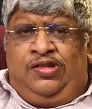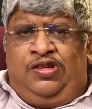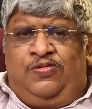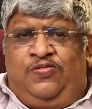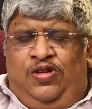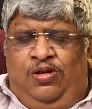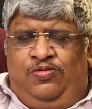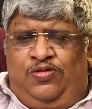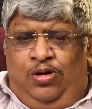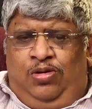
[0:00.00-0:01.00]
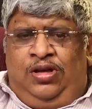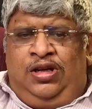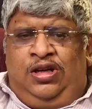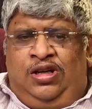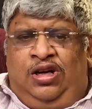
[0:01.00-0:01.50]
which is
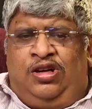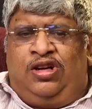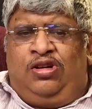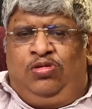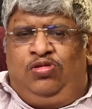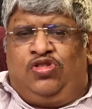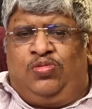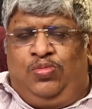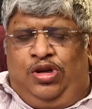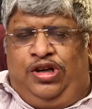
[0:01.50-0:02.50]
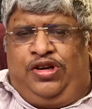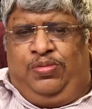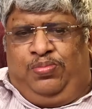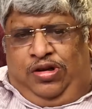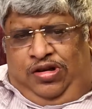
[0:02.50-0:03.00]
following an ultra loose
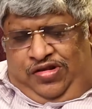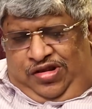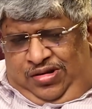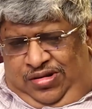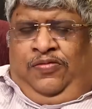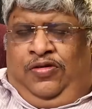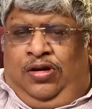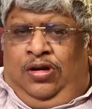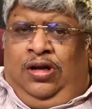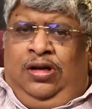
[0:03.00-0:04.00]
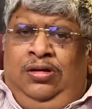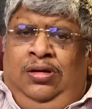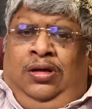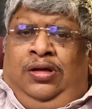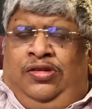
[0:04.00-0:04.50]
monetary policy. For long,